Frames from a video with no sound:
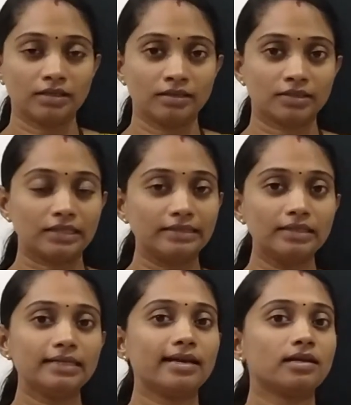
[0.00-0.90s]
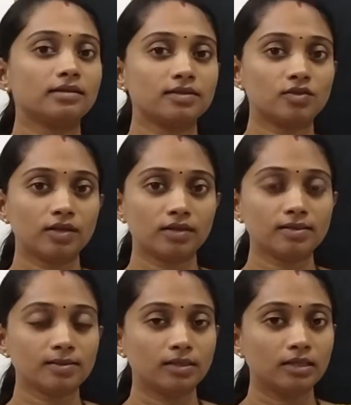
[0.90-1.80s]
The third characteristic
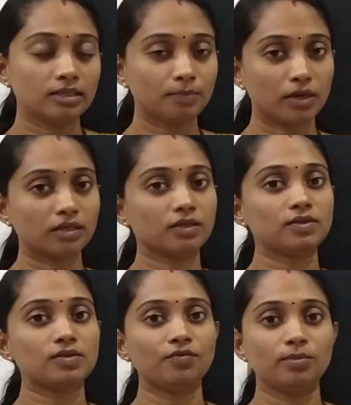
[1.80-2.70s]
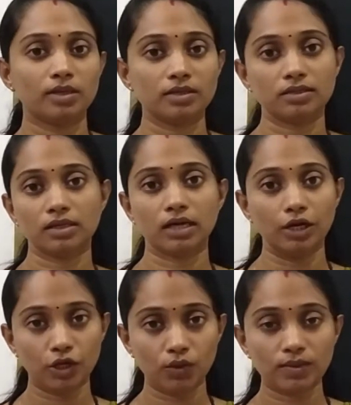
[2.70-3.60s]
is the particles of matter are
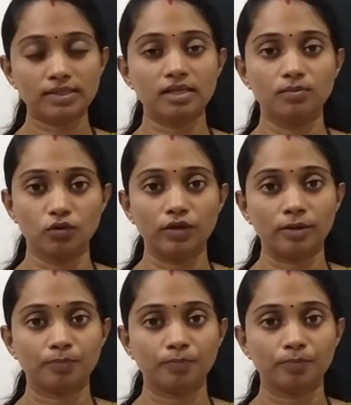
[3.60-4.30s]
continuously moving.